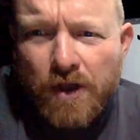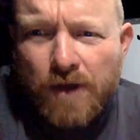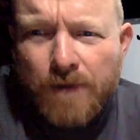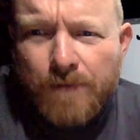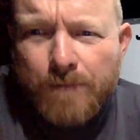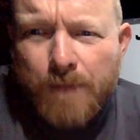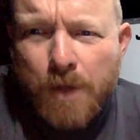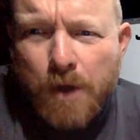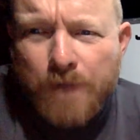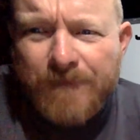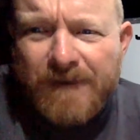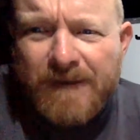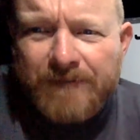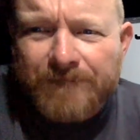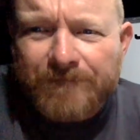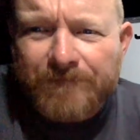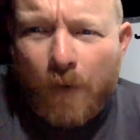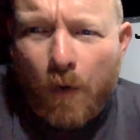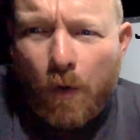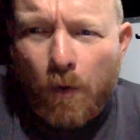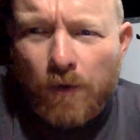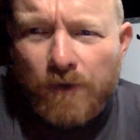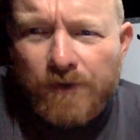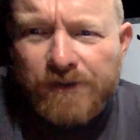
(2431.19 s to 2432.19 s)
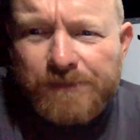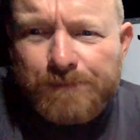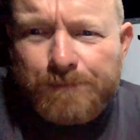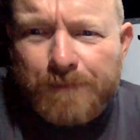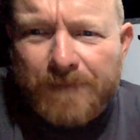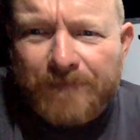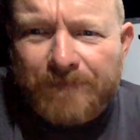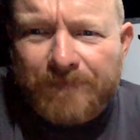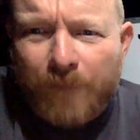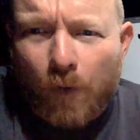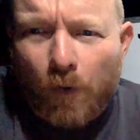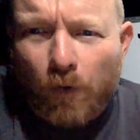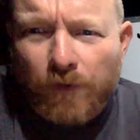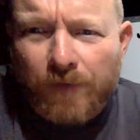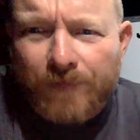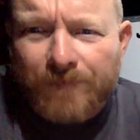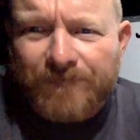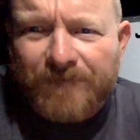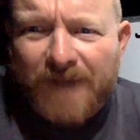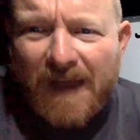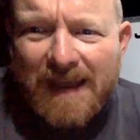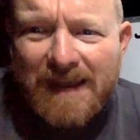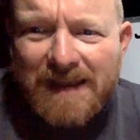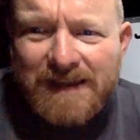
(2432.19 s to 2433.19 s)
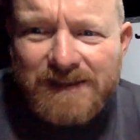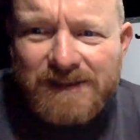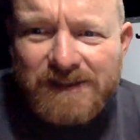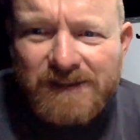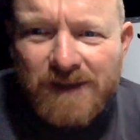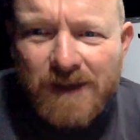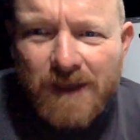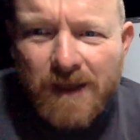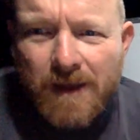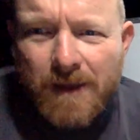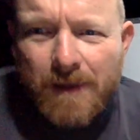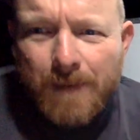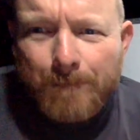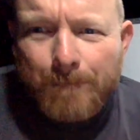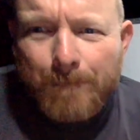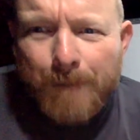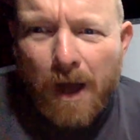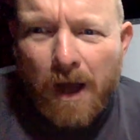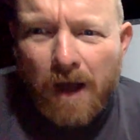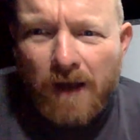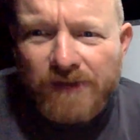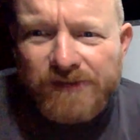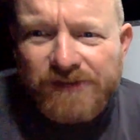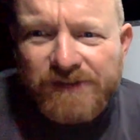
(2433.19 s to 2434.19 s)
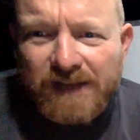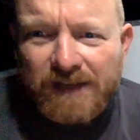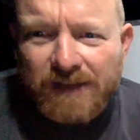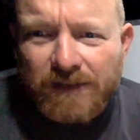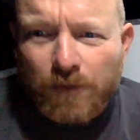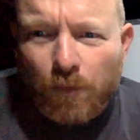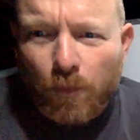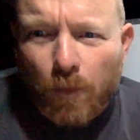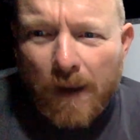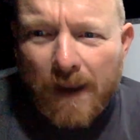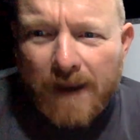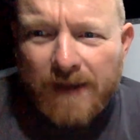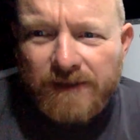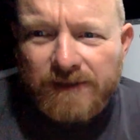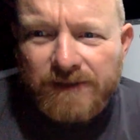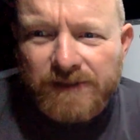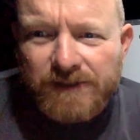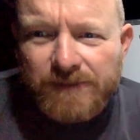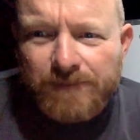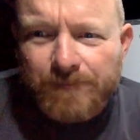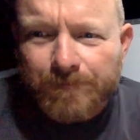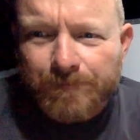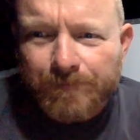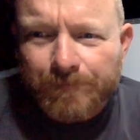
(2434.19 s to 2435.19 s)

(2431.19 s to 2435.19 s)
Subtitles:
Moving forwards before the phase passing the wind,